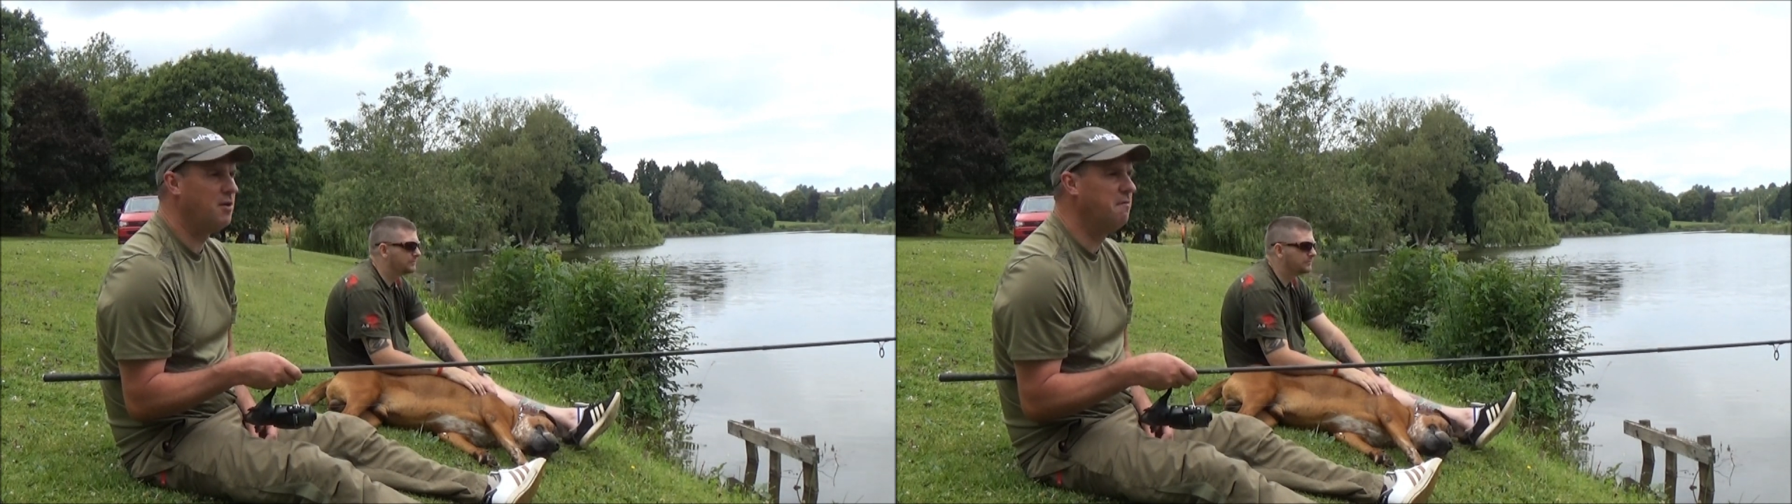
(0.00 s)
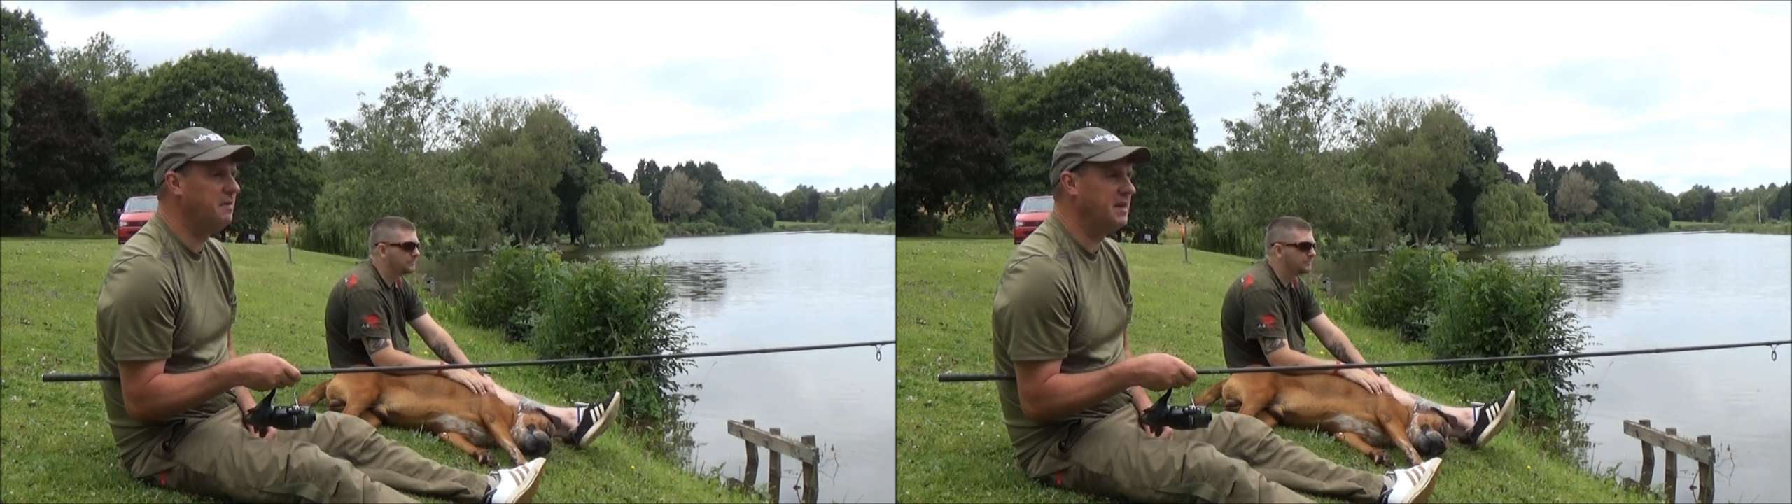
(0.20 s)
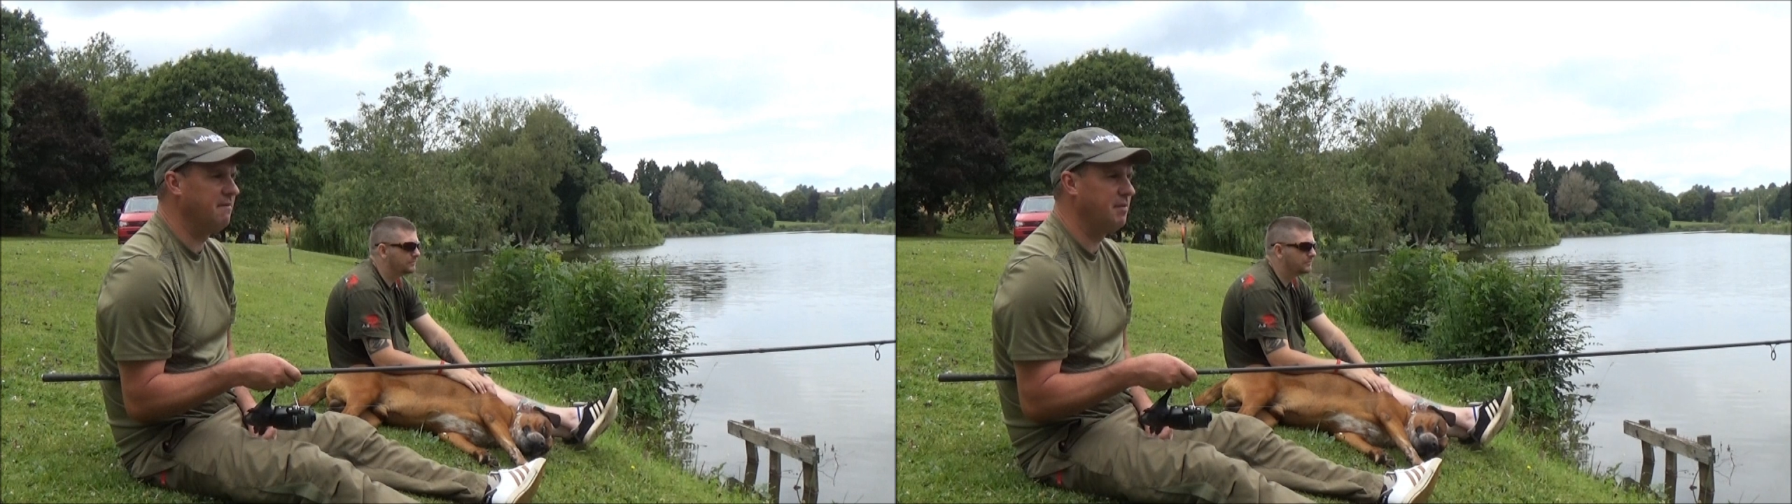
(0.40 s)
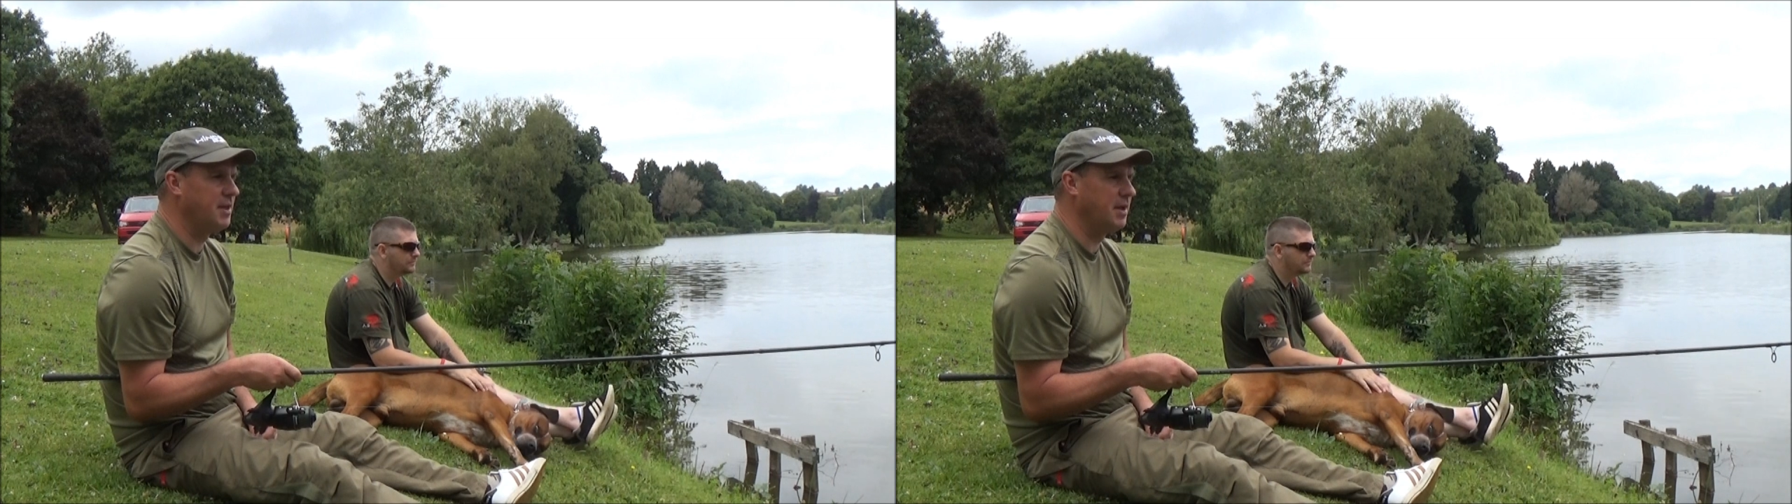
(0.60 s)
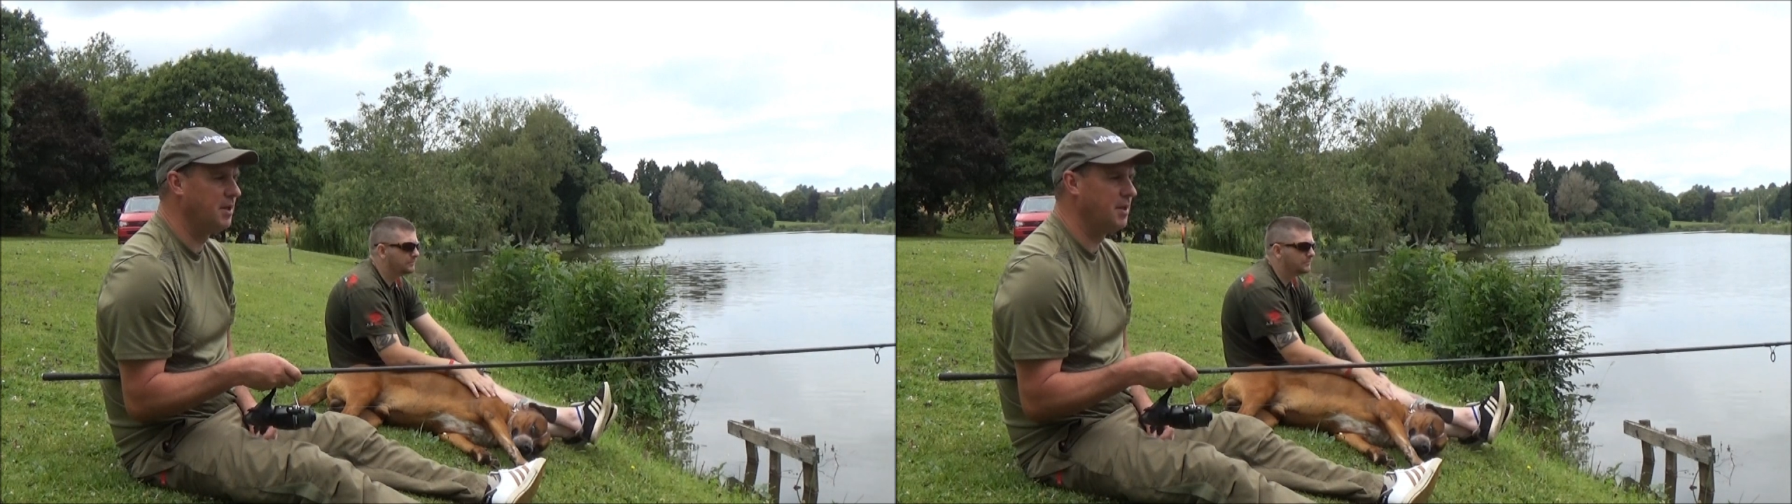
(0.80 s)
over
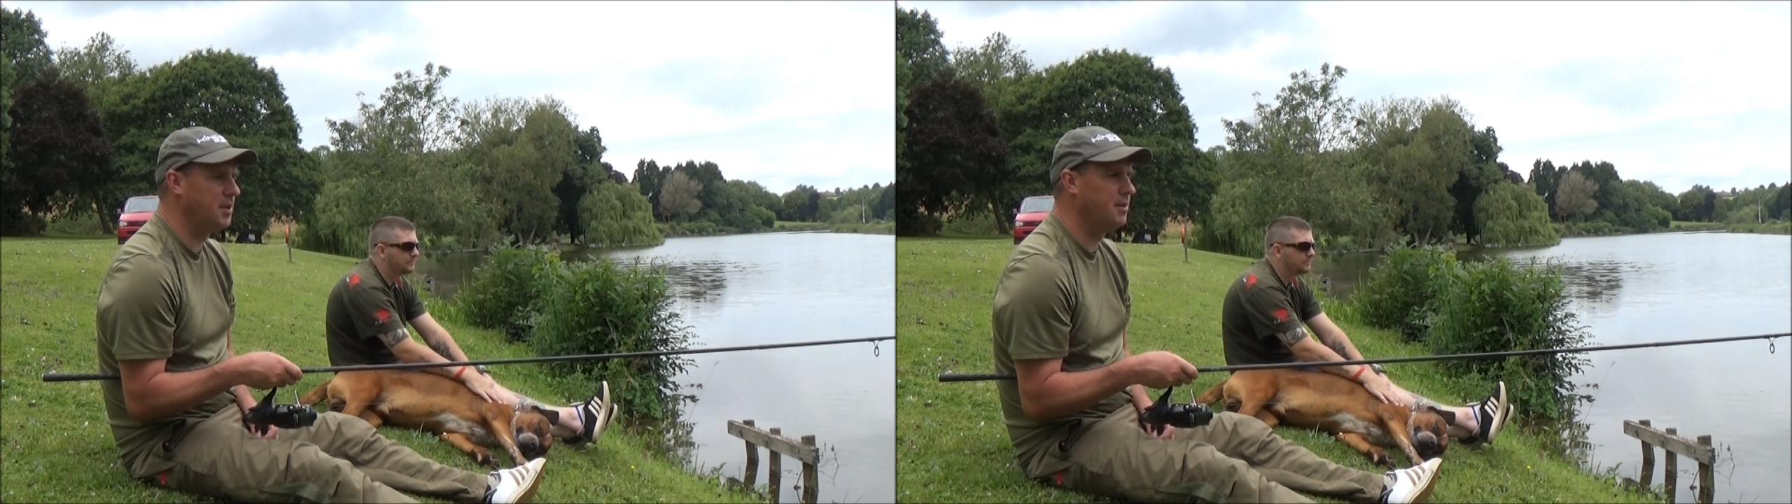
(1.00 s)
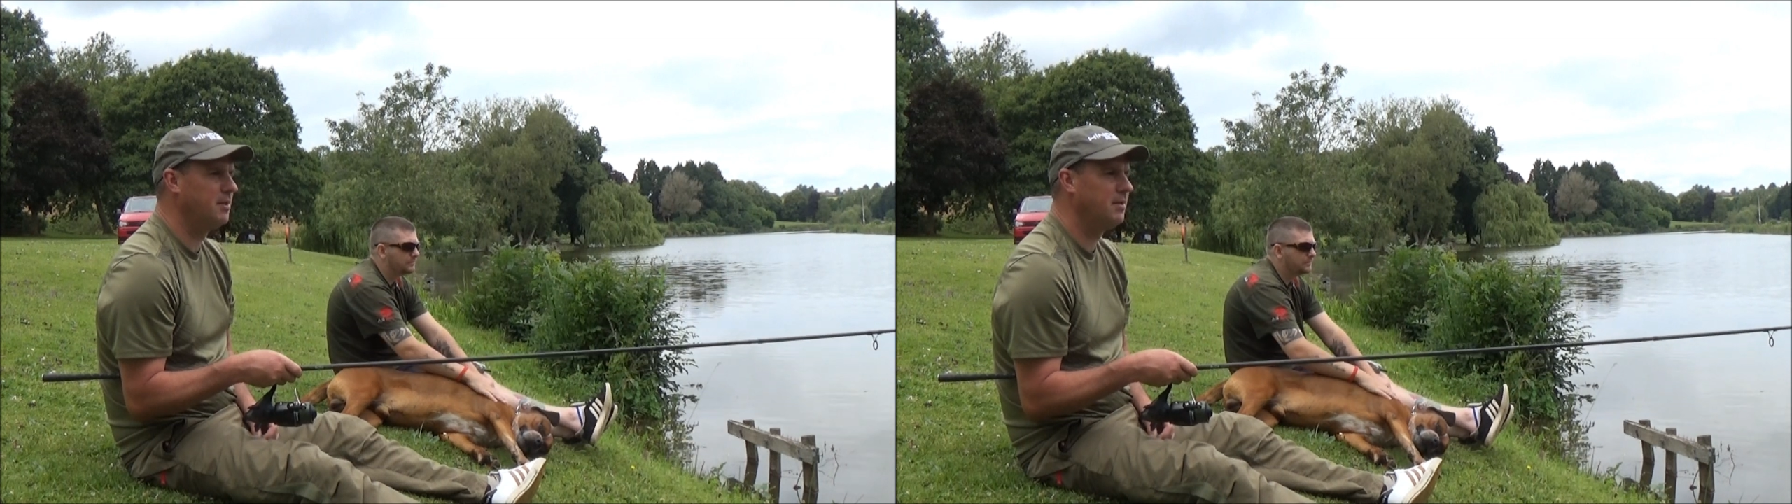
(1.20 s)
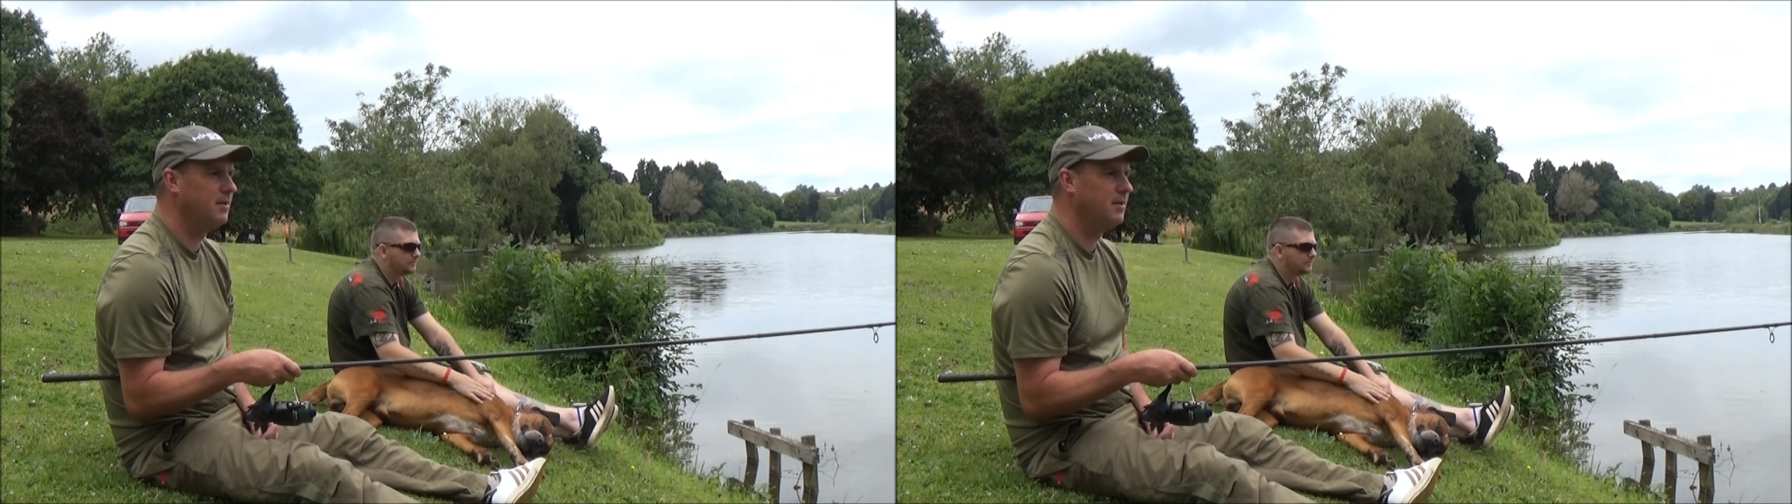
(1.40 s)
depth zigs